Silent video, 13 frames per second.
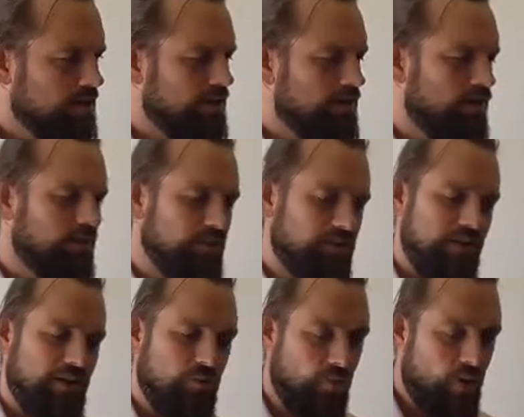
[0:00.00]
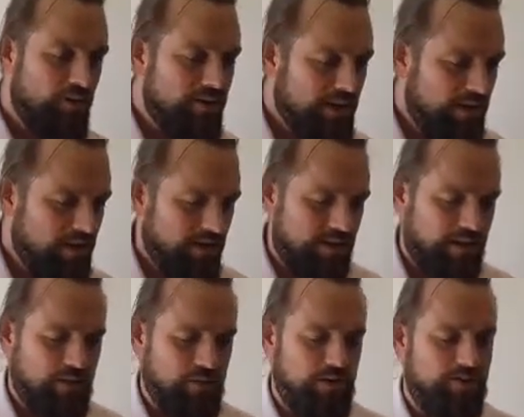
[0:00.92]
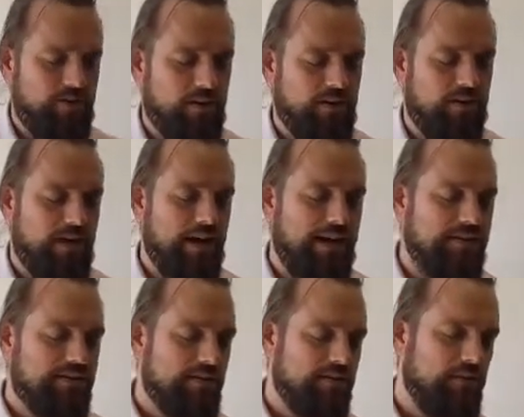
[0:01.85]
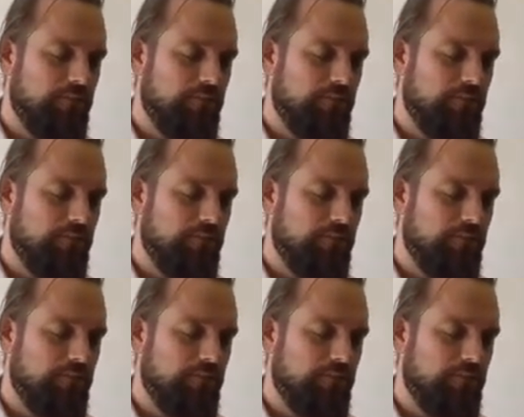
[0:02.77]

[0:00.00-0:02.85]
It was a worrying thing that we've done. And